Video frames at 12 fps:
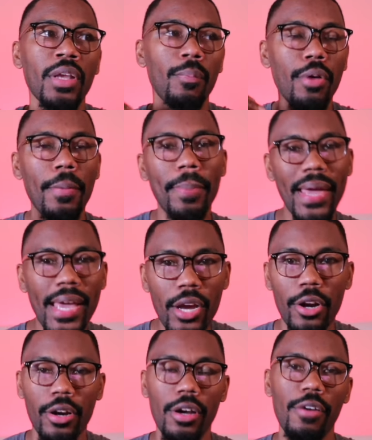
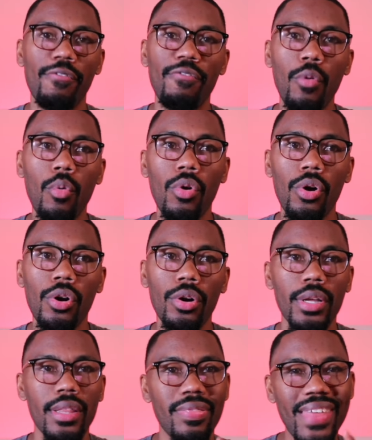prepare for
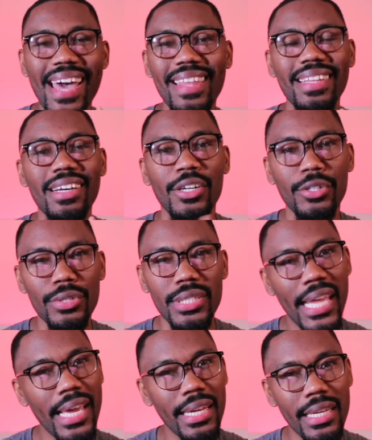that
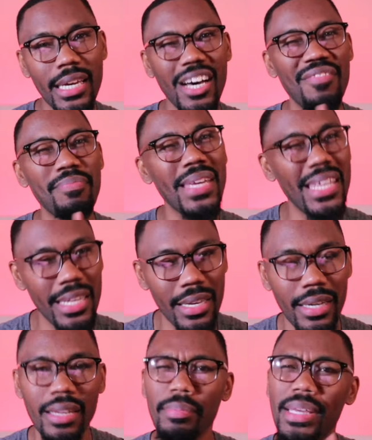understanding of
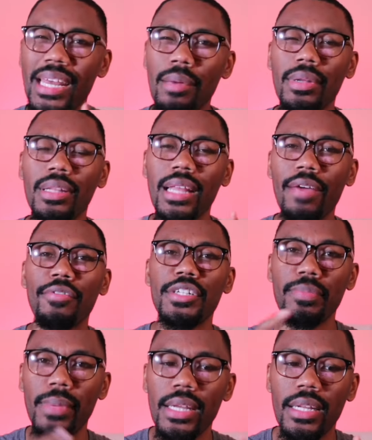media and being able to
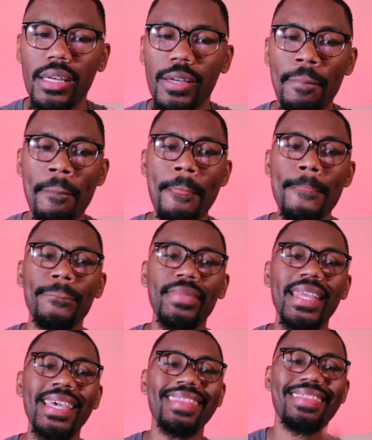leverage media
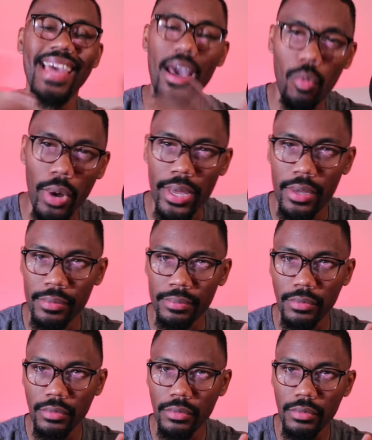in that way,
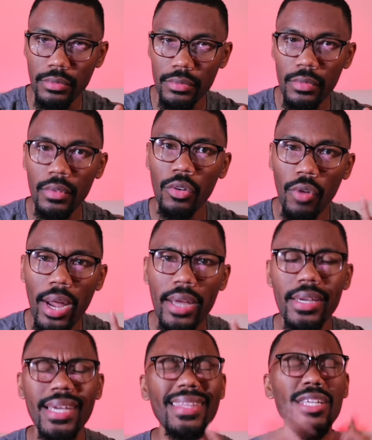
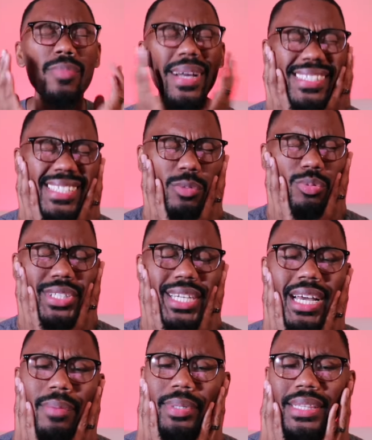right? And then you might say, well,
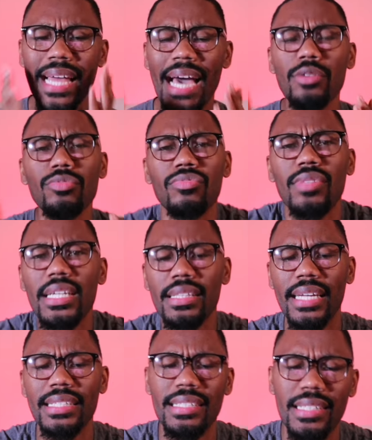John, but I don't think
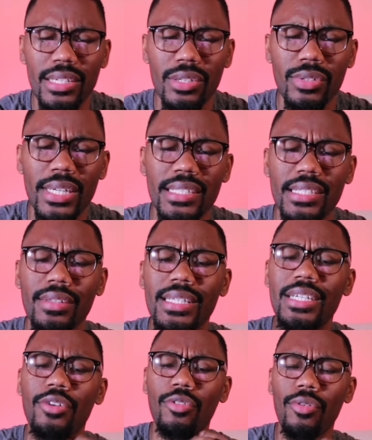that still necessarily